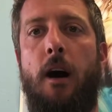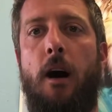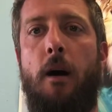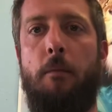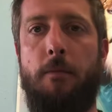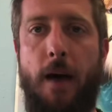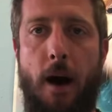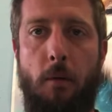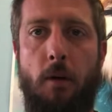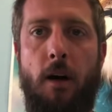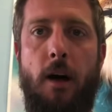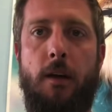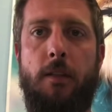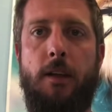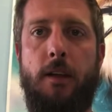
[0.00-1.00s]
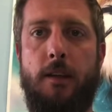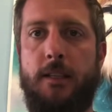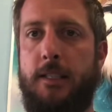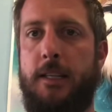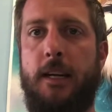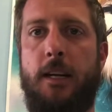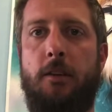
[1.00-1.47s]
The
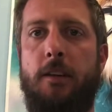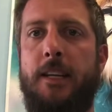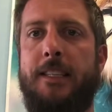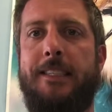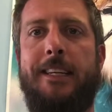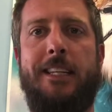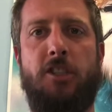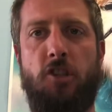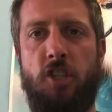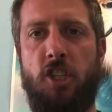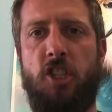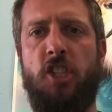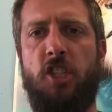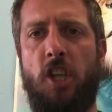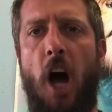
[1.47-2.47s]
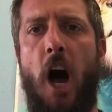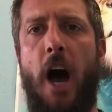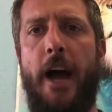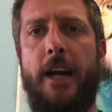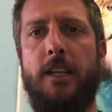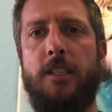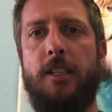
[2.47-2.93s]
synchronicities are just
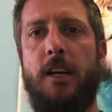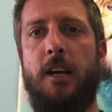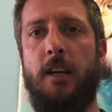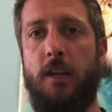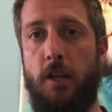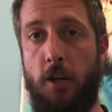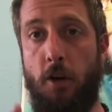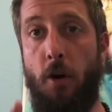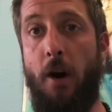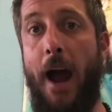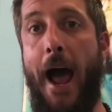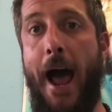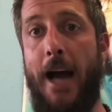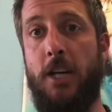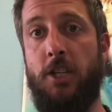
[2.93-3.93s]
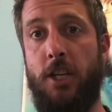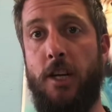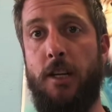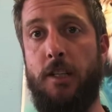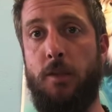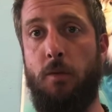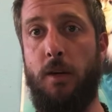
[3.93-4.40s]
signs. Your
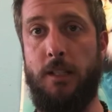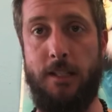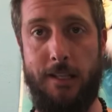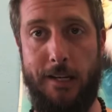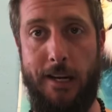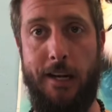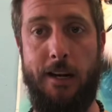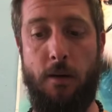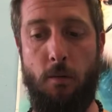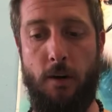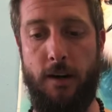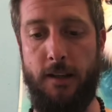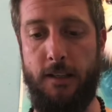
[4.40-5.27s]
action is what's needed when these